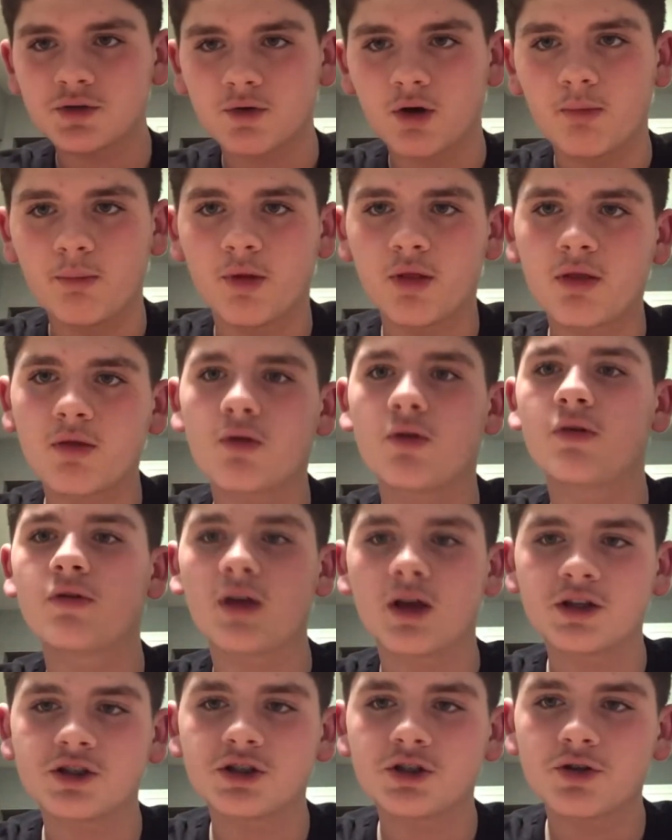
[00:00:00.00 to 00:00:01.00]
Roman stories,
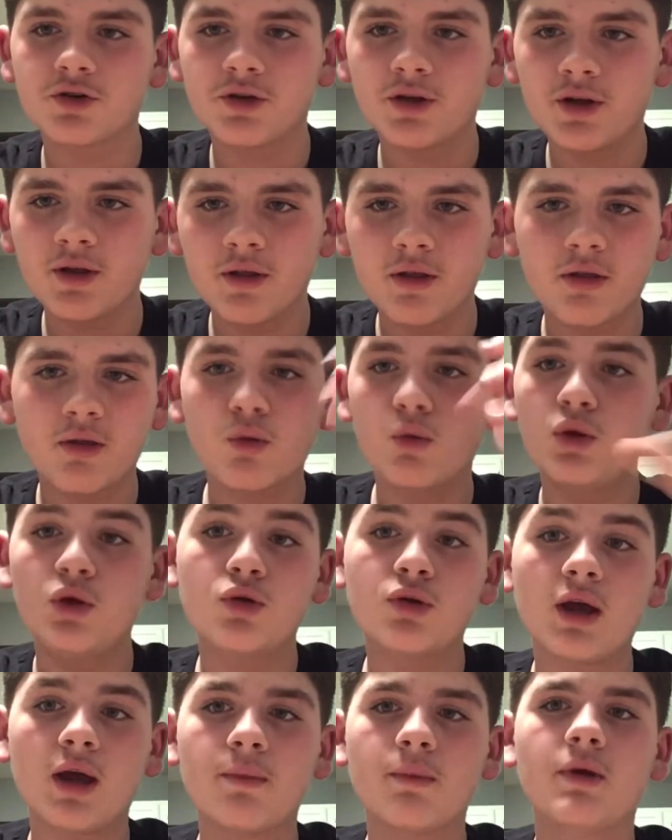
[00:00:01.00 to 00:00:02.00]
ancient Greece,
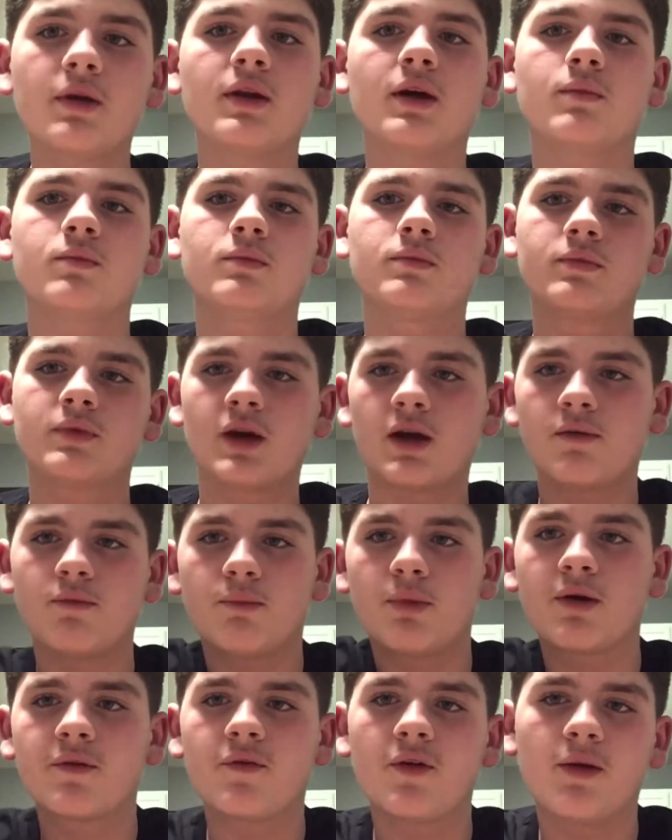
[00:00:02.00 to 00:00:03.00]
you name it. I'm kind of
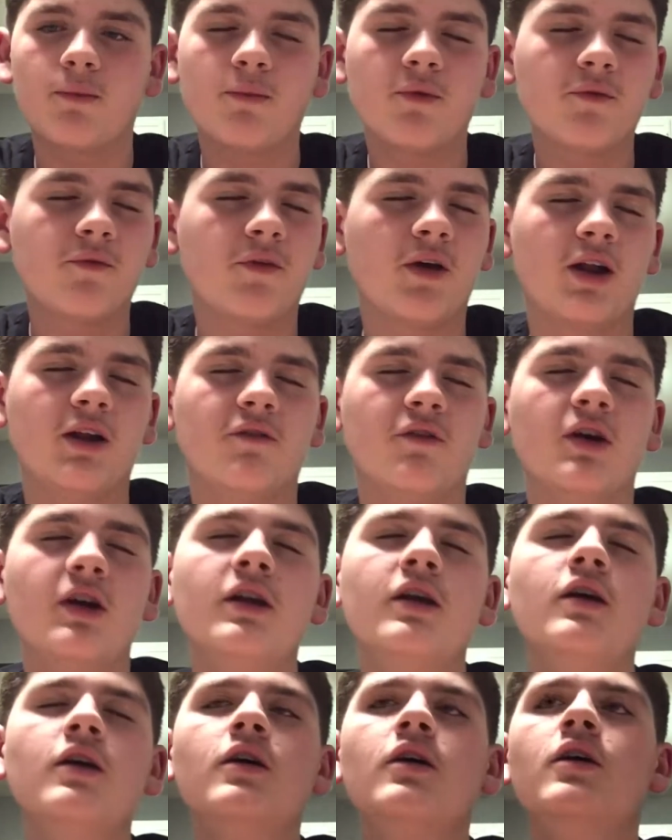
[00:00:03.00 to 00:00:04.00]
a big fan of
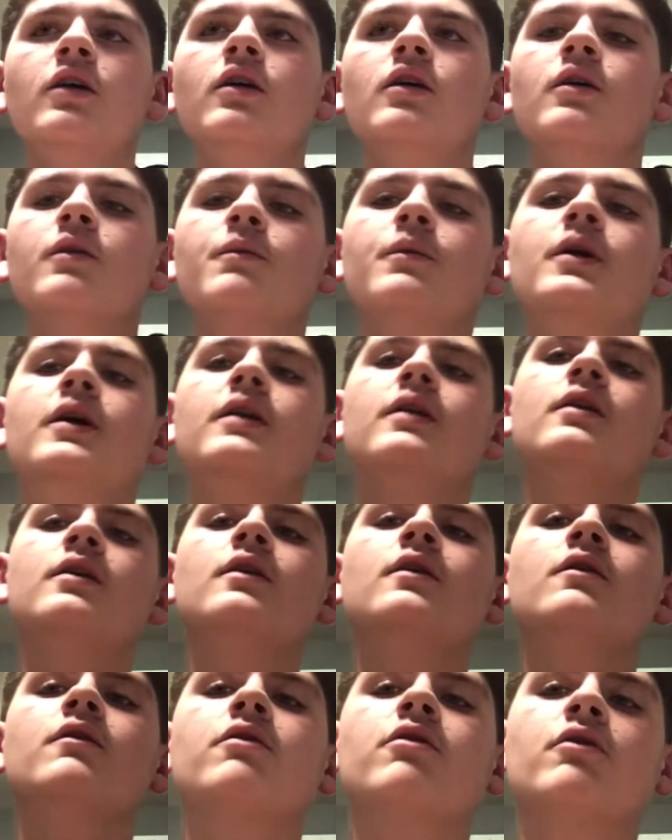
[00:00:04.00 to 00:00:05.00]
it. But
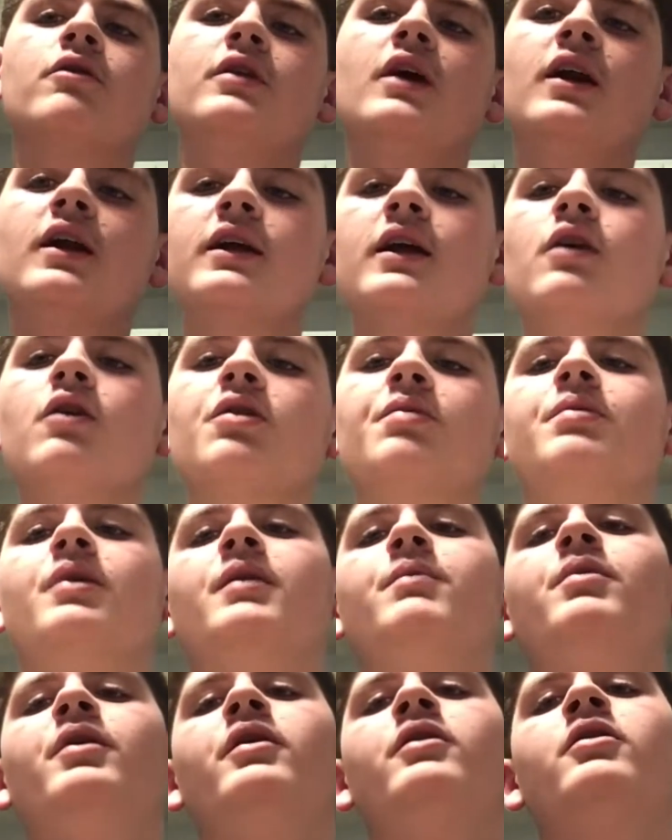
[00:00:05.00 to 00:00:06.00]
so Nightingale's
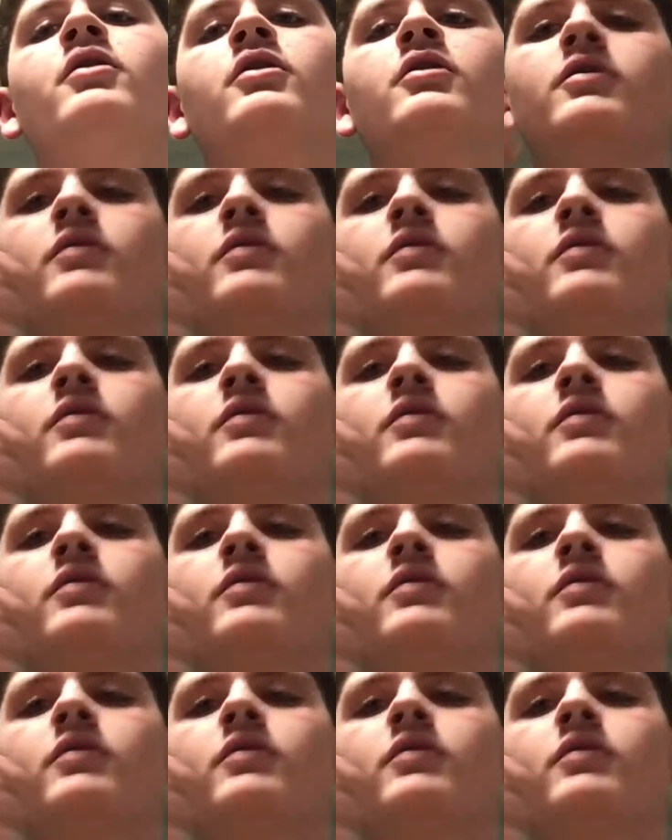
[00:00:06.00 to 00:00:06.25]
Blood Pit took